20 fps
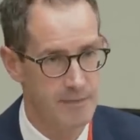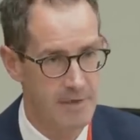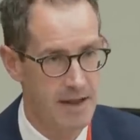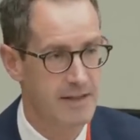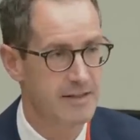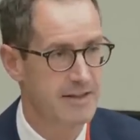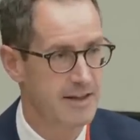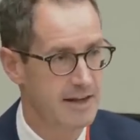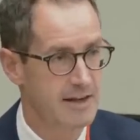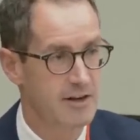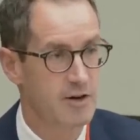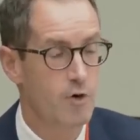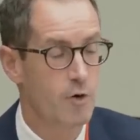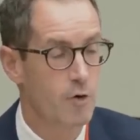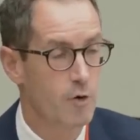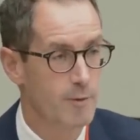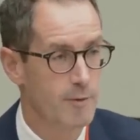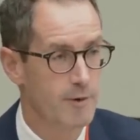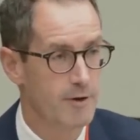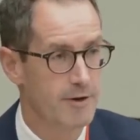and then
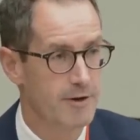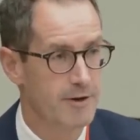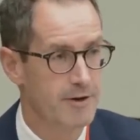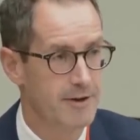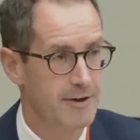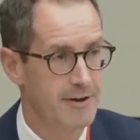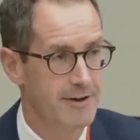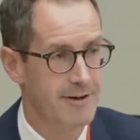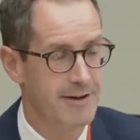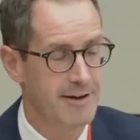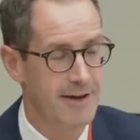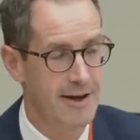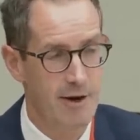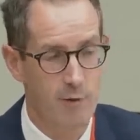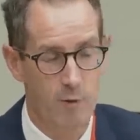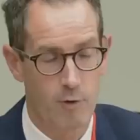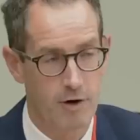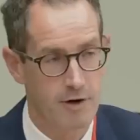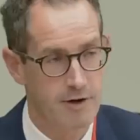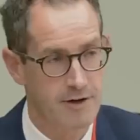normal uh,
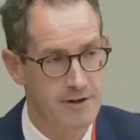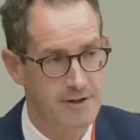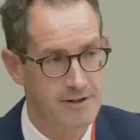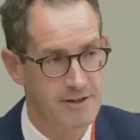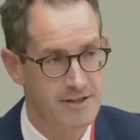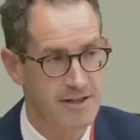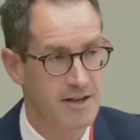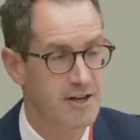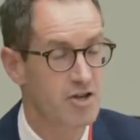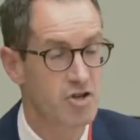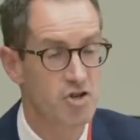workers